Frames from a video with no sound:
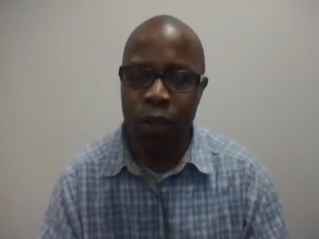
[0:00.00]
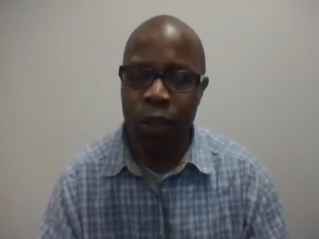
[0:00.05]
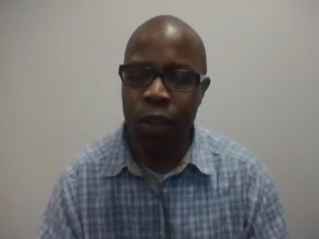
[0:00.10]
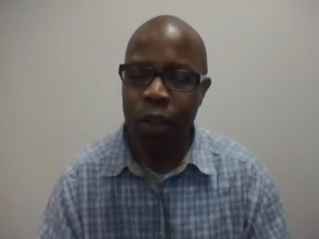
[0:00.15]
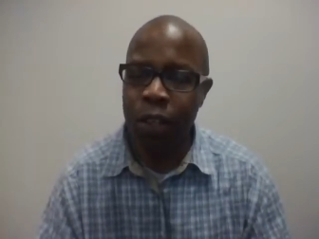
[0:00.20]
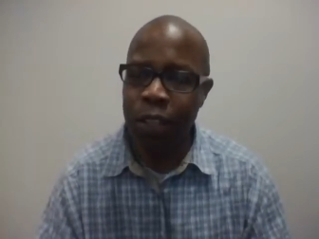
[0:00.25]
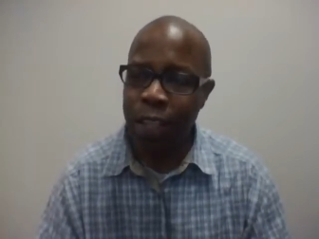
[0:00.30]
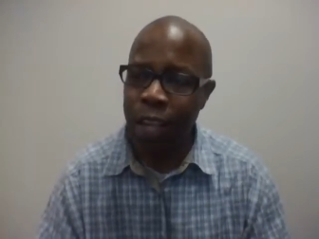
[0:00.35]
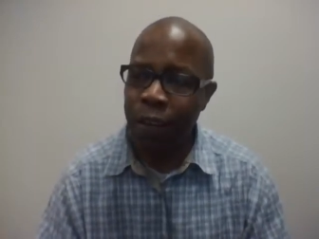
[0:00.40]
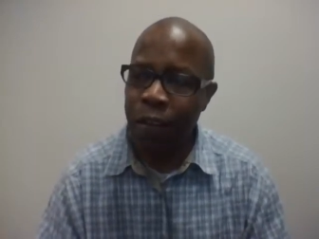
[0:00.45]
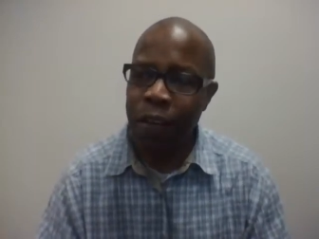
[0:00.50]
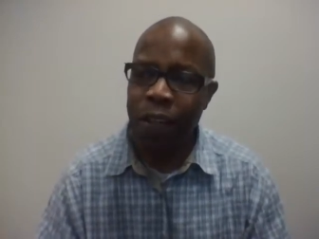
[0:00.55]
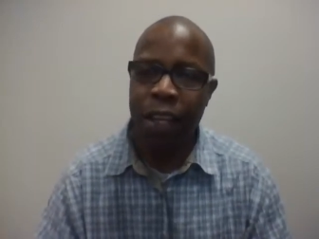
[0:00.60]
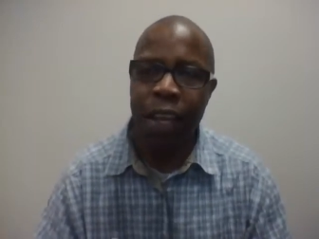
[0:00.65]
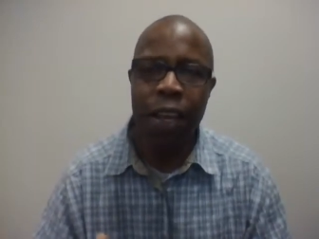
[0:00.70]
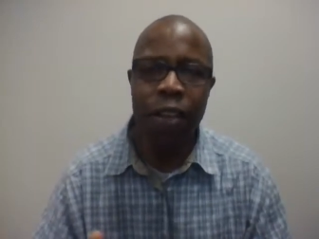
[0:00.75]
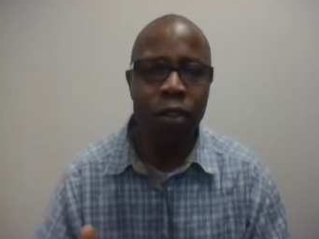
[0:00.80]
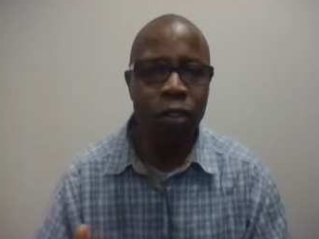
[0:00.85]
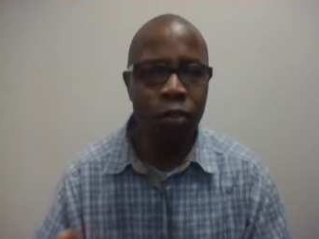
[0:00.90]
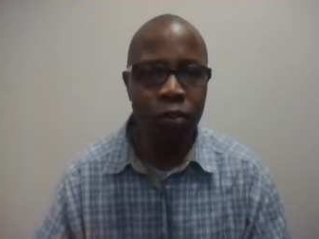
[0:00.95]
You know, because every
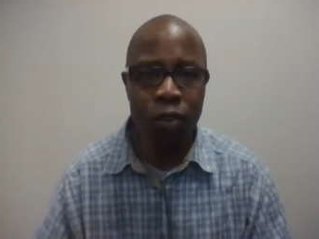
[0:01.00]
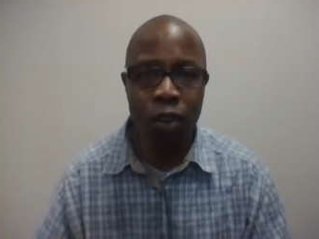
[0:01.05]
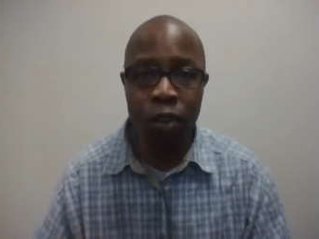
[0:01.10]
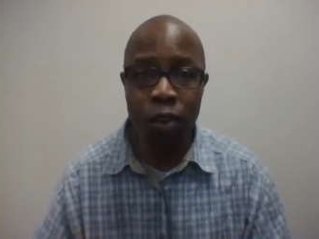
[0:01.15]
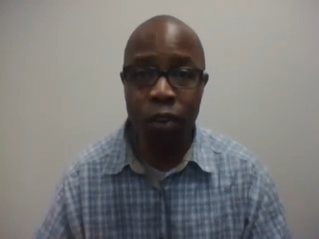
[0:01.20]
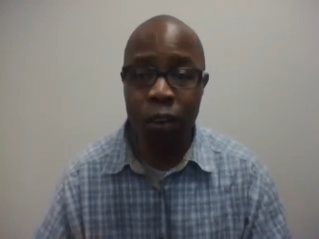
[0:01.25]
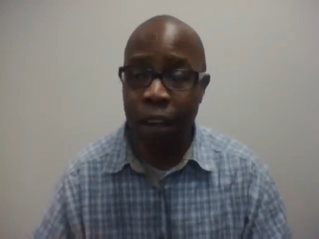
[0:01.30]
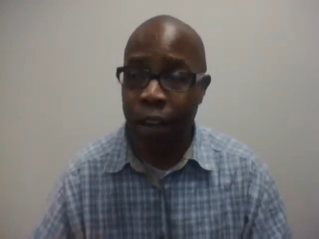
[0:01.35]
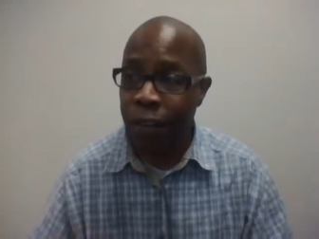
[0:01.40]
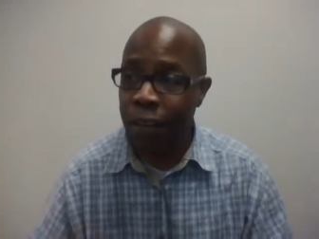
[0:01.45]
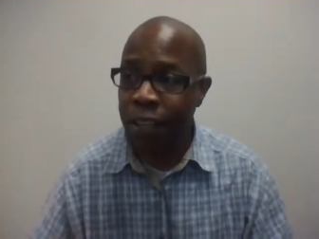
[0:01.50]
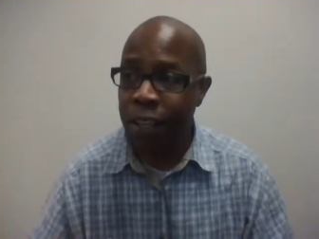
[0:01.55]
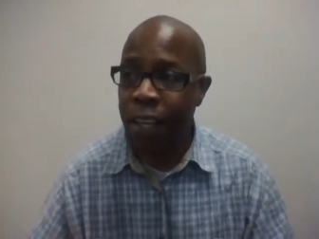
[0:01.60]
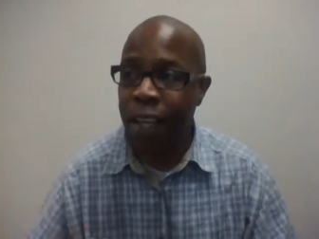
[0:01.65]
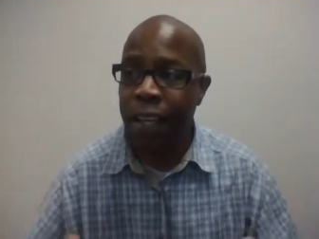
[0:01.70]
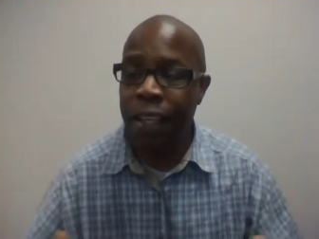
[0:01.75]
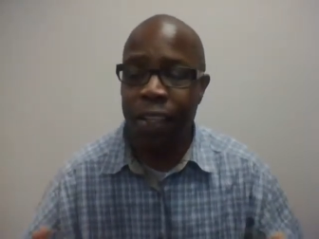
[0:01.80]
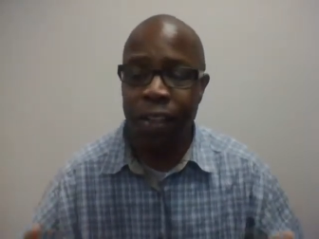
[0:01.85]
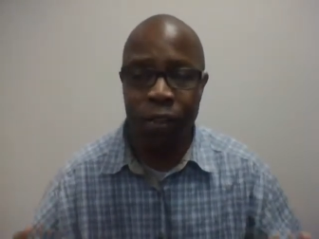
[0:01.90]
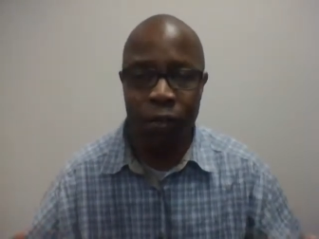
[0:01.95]
day is a struggle. Every
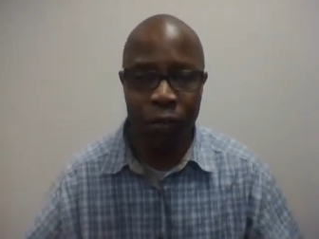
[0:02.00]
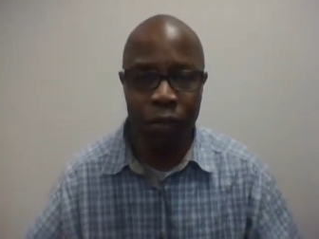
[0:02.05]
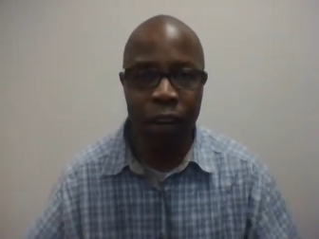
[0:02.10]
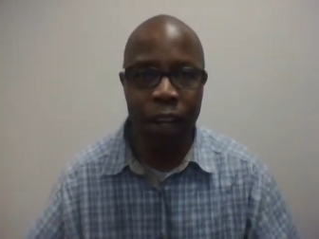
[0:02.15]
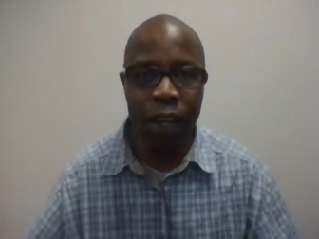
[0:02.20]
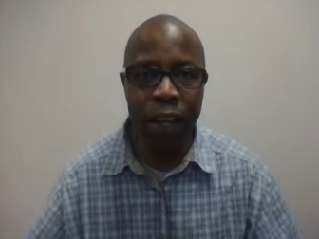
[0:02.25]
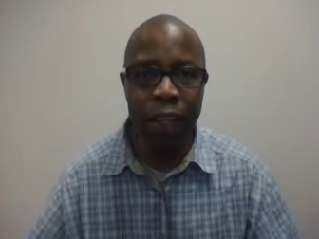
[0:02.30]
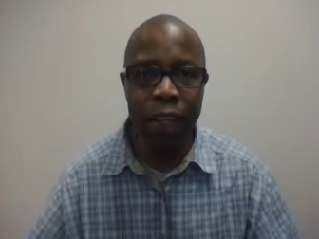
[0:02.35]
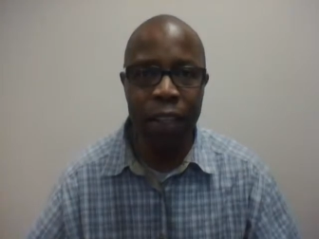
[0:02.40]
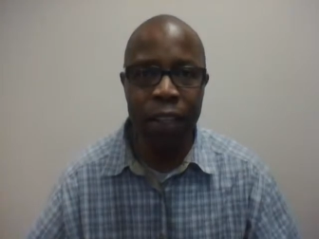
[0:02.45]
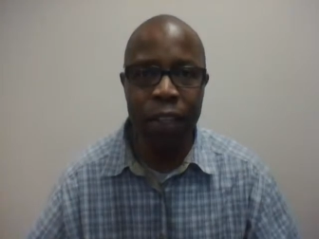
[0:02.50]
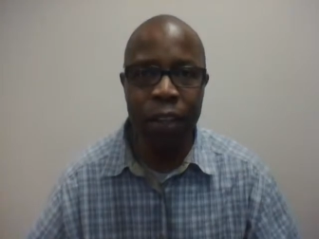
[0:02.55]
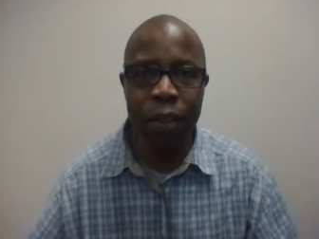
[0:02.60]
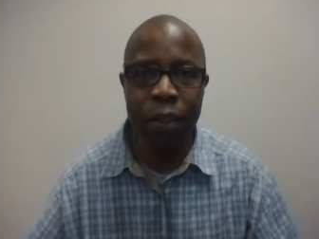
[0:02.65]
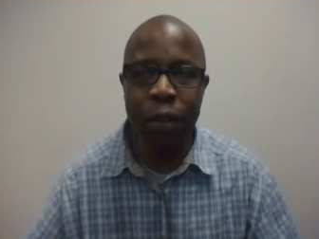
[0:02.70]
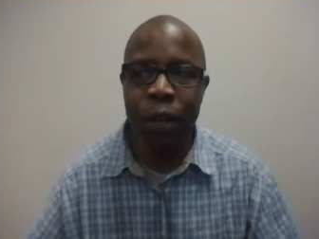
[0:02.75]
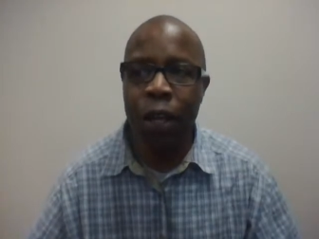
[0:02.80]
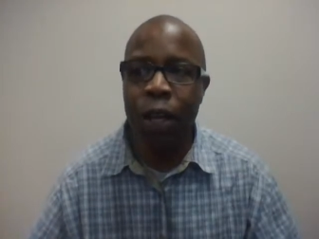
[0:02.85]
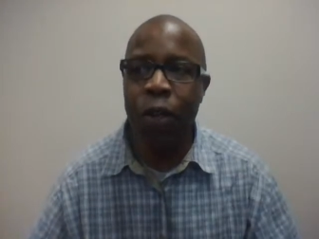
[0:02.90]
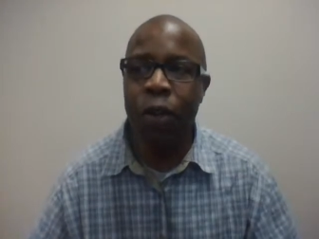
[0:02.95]
day is a fight. You
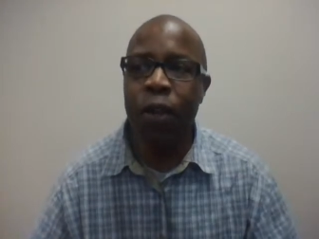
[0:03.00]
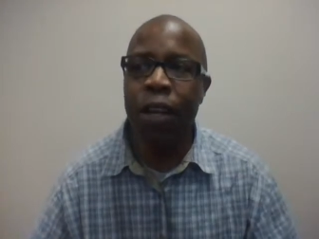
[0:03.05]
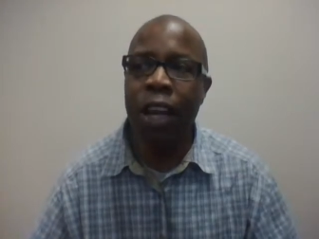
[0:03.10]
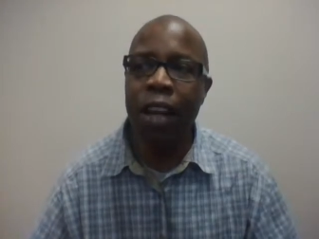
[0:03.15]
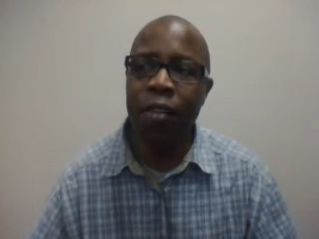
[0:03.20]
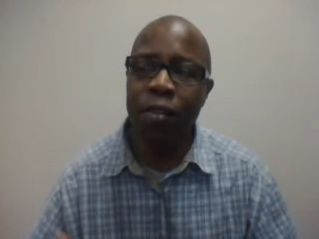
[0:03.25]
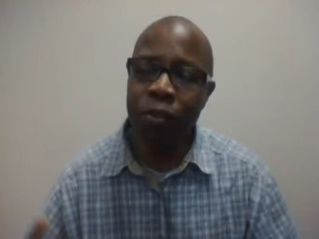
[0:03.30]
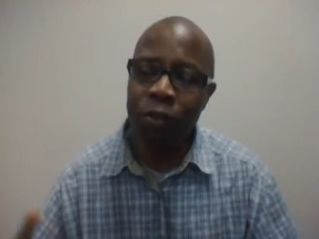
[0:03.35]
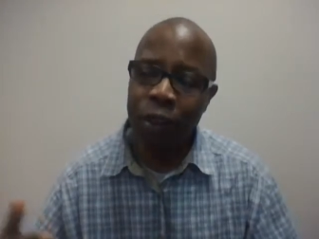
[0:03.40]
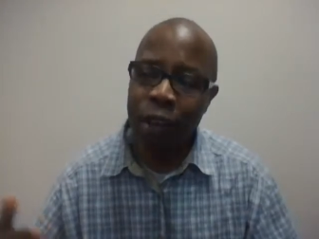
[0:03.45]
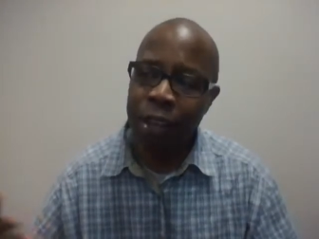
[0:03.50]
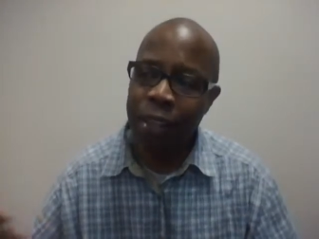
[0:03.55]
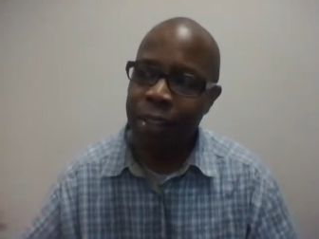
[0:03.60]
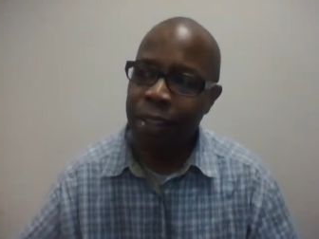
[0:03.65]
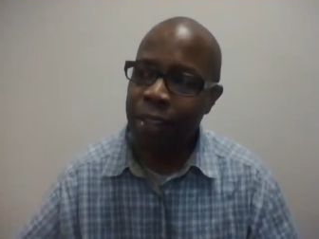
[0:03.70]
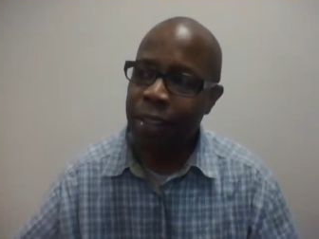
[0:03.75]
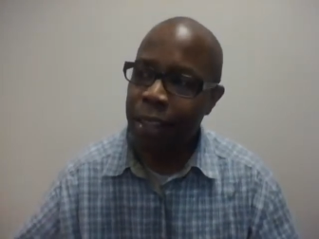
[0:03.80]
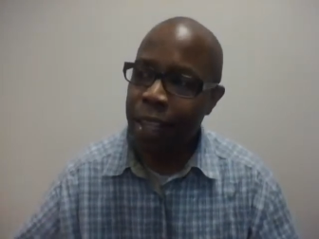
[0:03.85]
know, you got to fight the